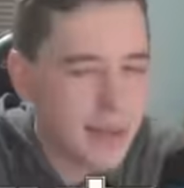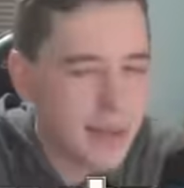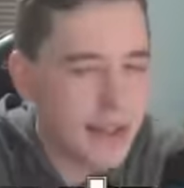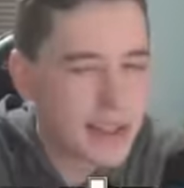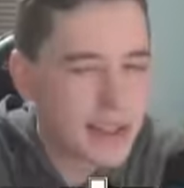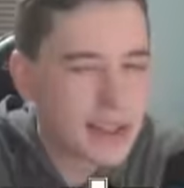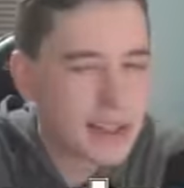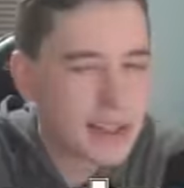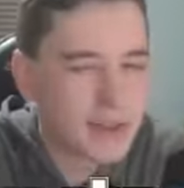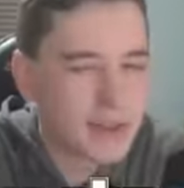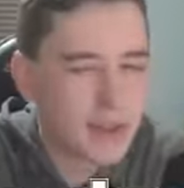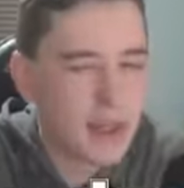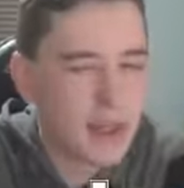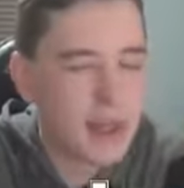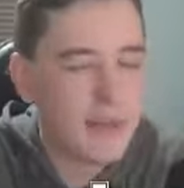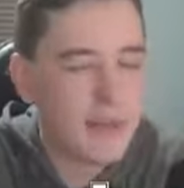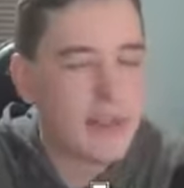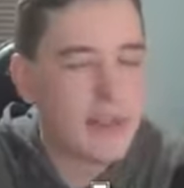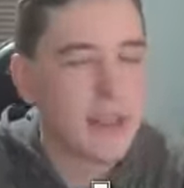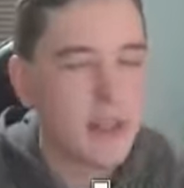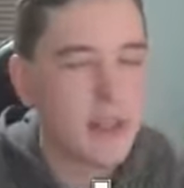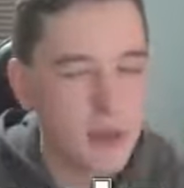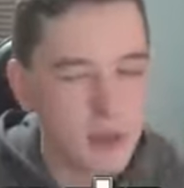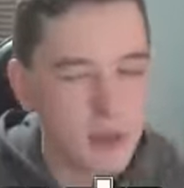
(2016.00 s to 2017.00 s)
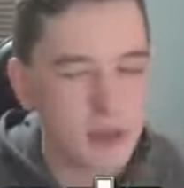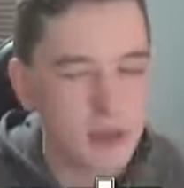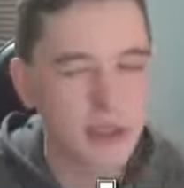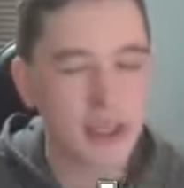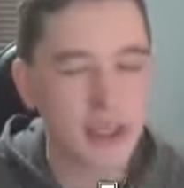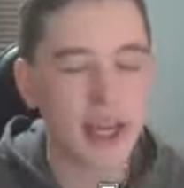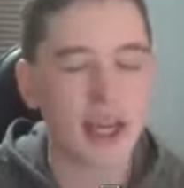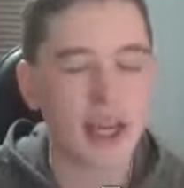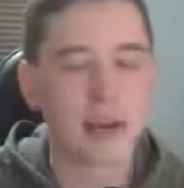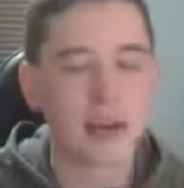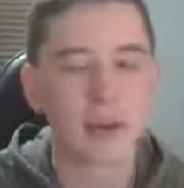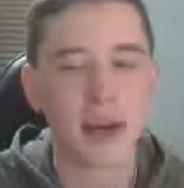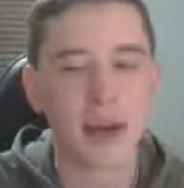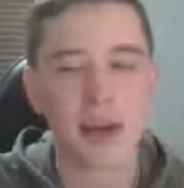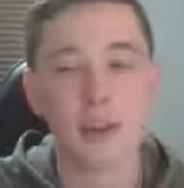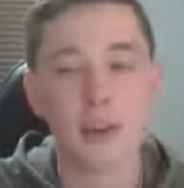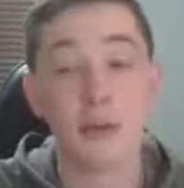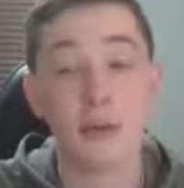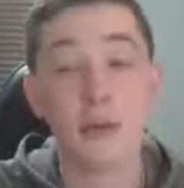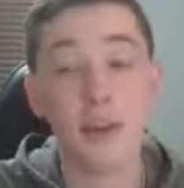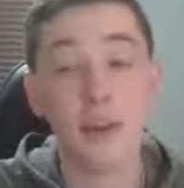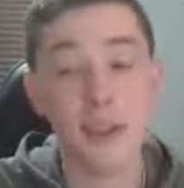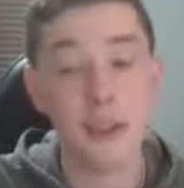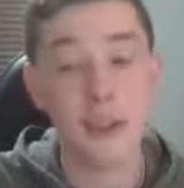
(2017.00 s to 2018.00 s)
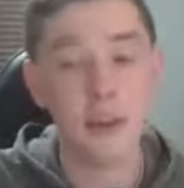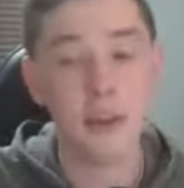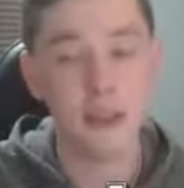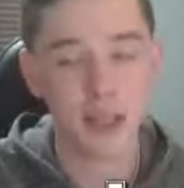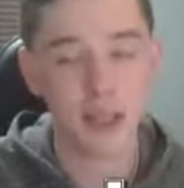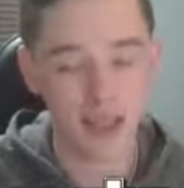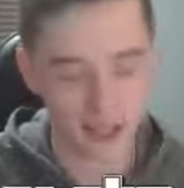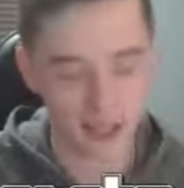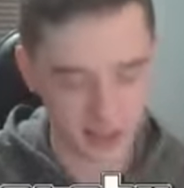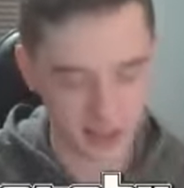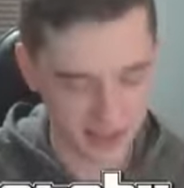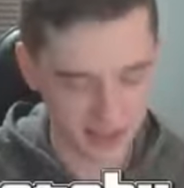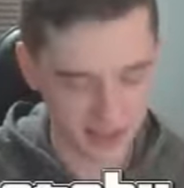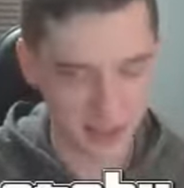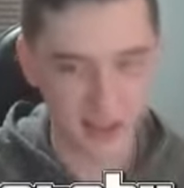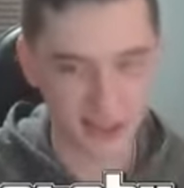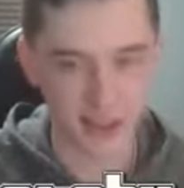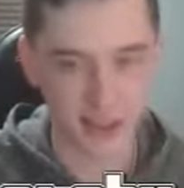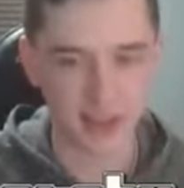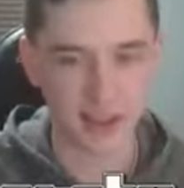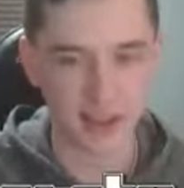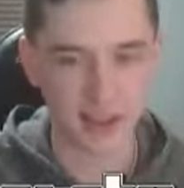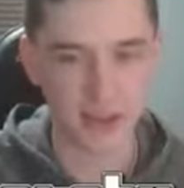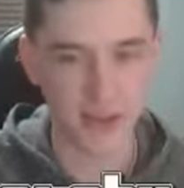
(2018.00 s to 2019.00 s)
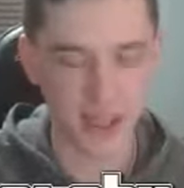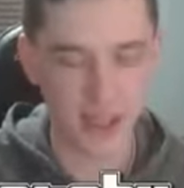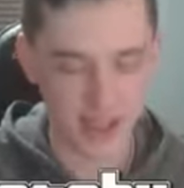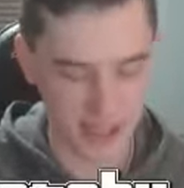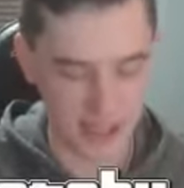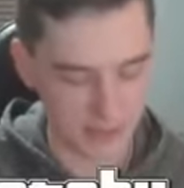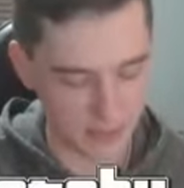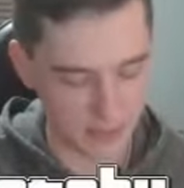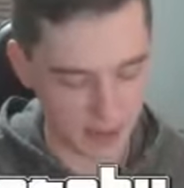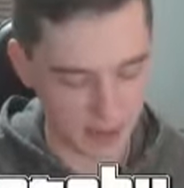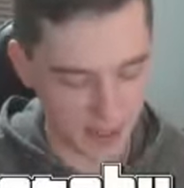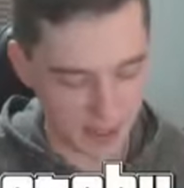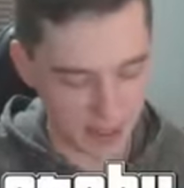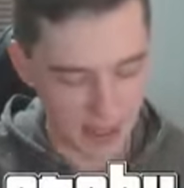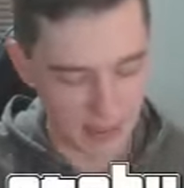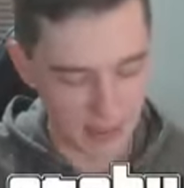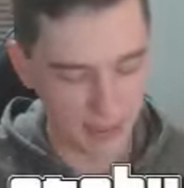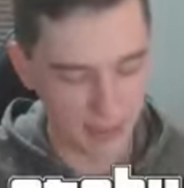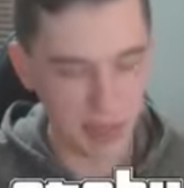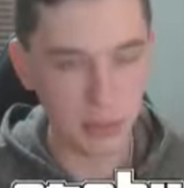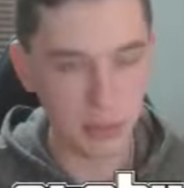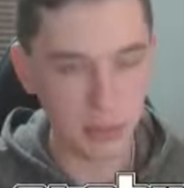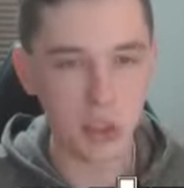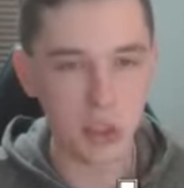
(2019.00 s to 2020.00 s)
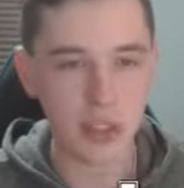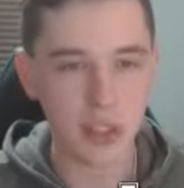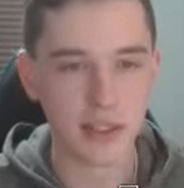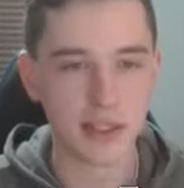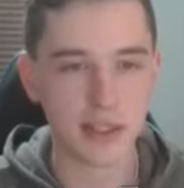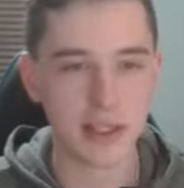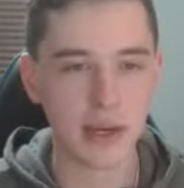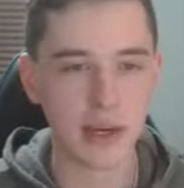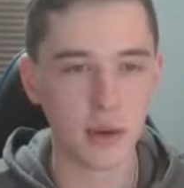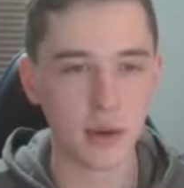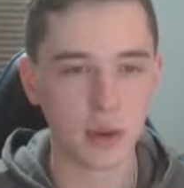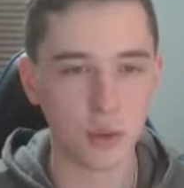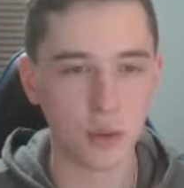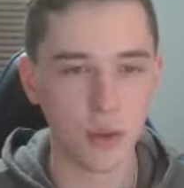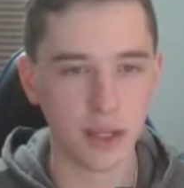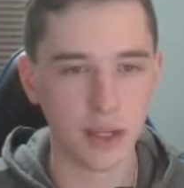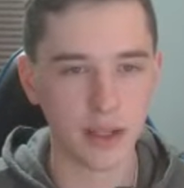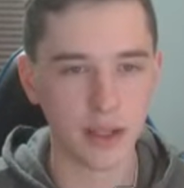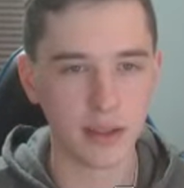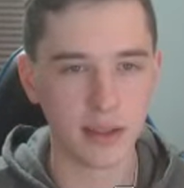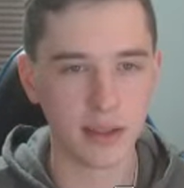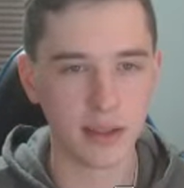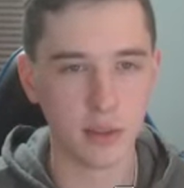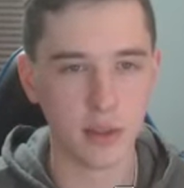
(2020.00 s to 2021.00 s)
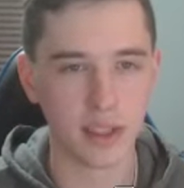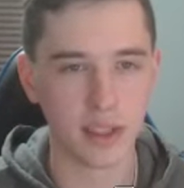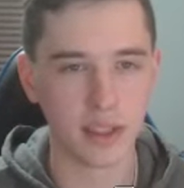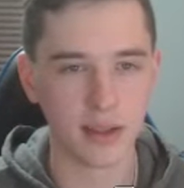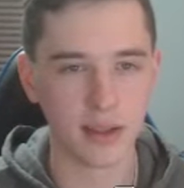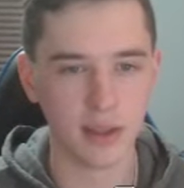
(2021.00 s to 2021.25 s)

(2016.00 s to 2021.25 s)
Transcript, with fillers: of this stream, and usually I, I really do like to stick to the theme. Maybe we should see how quickly we could